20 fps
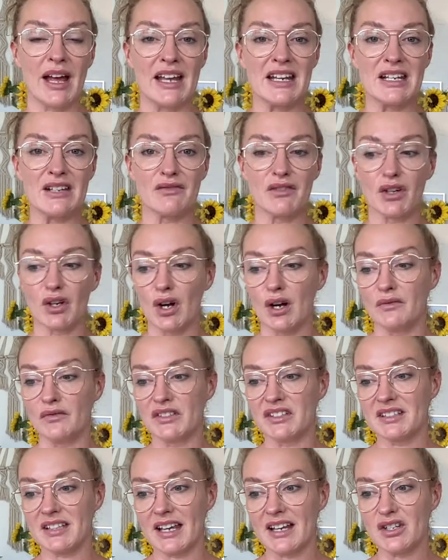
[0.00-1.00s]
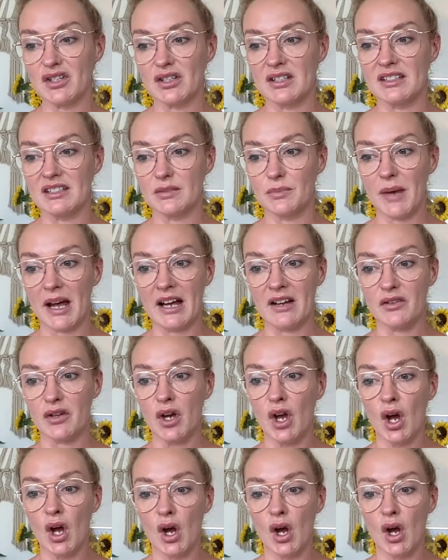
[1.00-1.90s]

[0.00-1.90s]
any of the conversations about